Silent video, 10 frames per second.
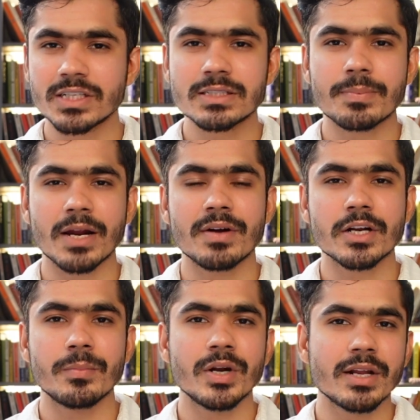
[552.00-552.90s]
This is the private
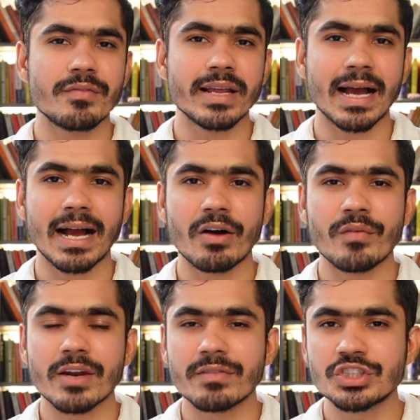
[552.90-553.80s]
community we have
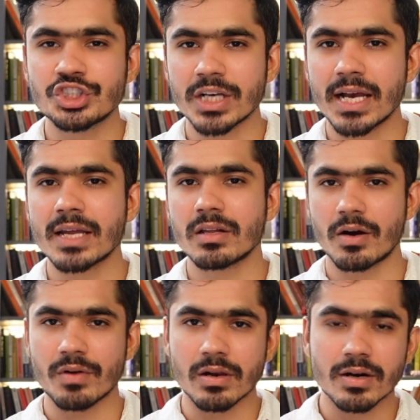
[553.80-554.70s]
where we share
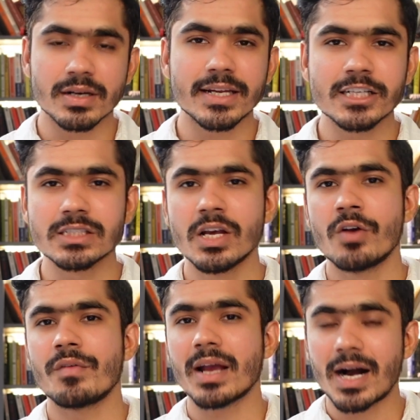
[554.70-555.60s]
our learnings.
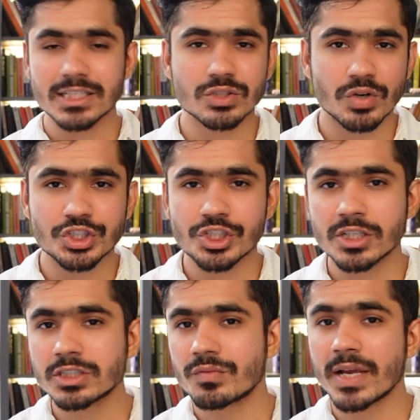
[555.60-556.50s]
We ask
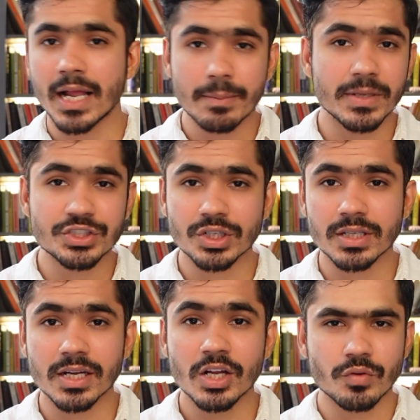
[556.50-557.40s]
questions, we help each
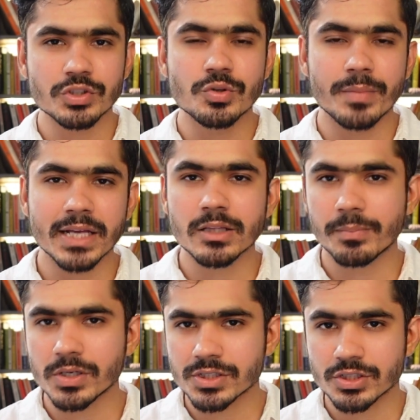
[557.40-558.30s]
other. So once you make the
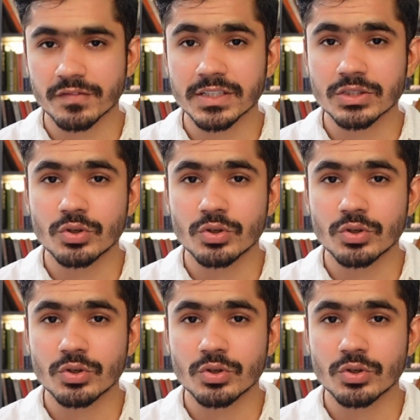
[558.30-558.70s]
purchase of this